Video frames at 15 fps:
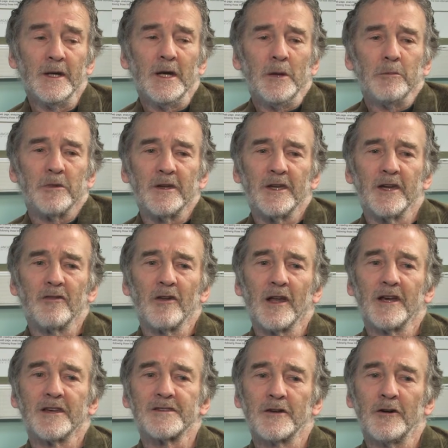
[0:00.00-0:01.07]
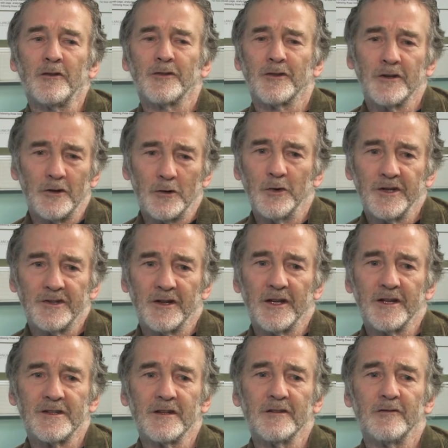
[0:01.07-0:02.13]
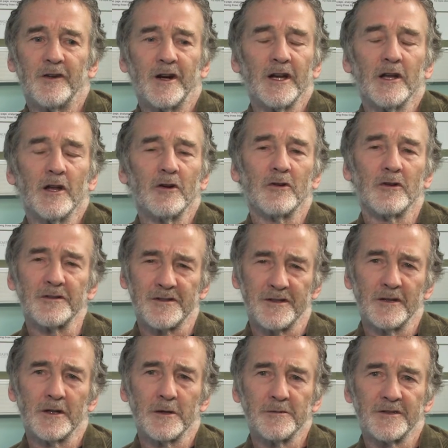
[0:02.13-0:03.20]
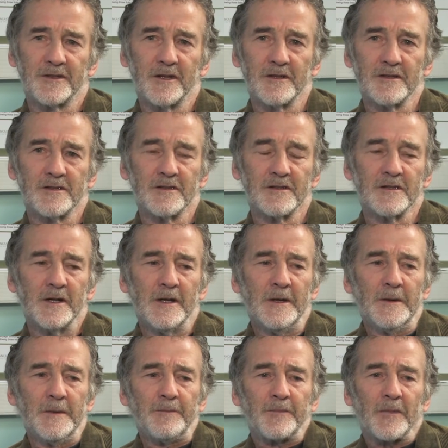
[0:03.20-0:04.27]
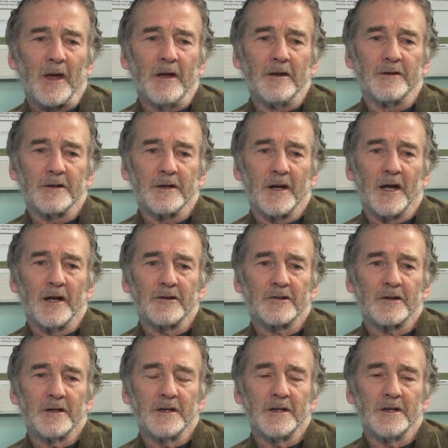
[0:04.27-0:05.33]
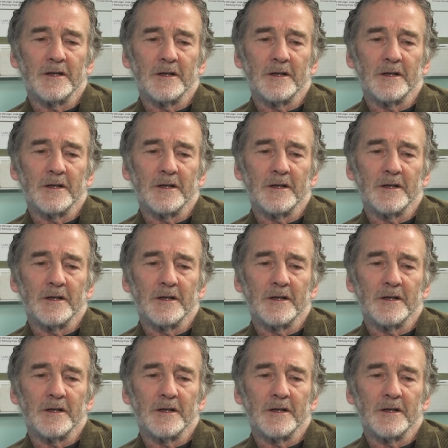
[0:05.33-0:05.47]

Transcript: but nevertheless often originating in very local circumstances, that actually